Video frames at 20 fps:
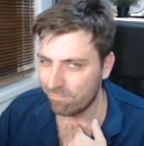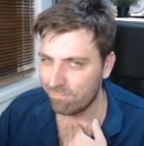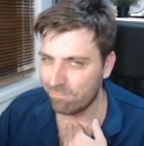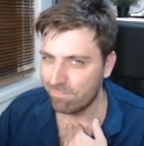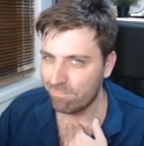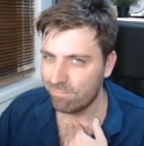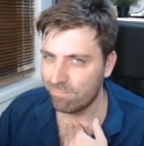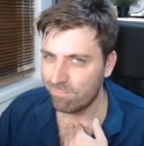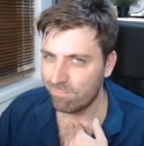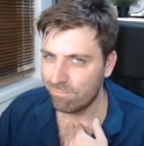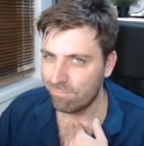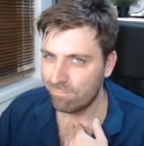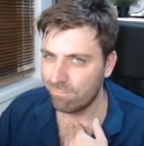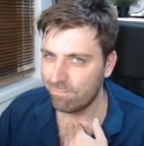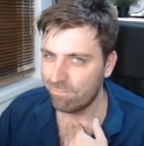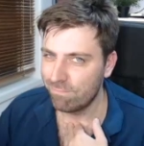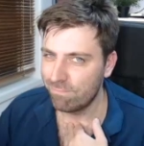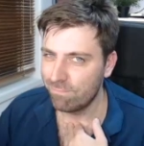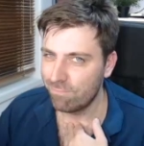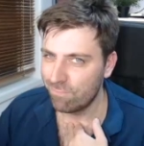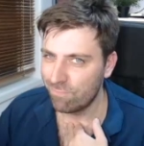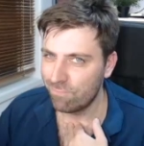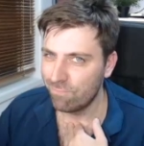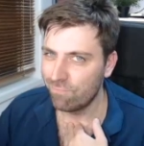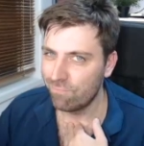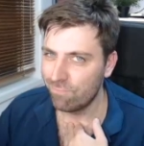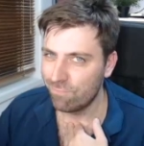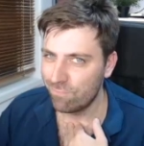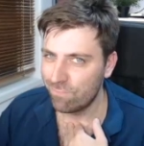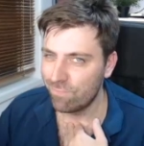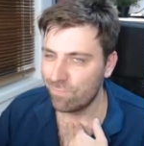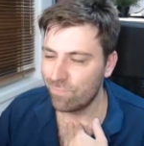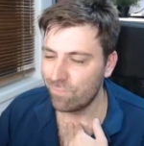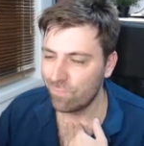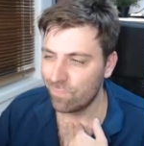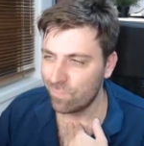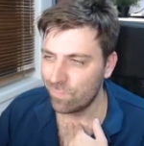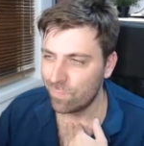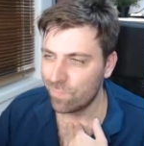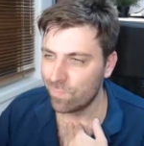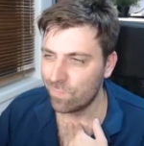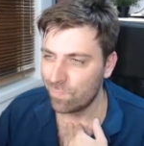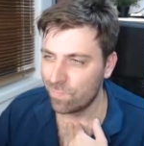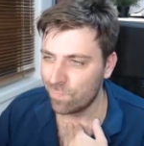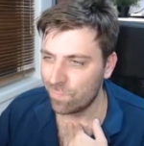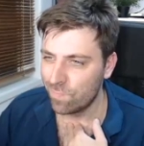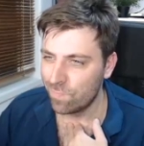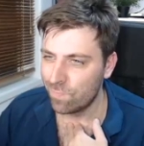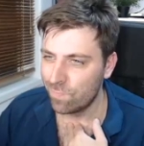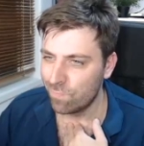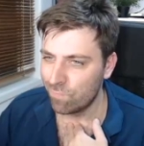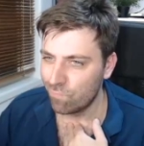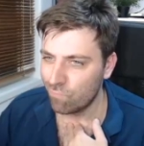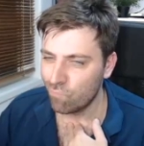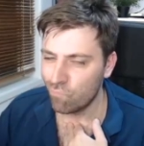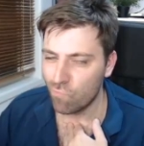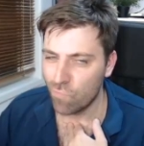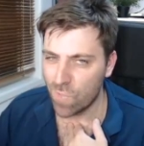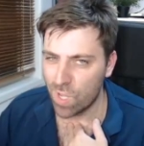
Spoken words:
[no speech]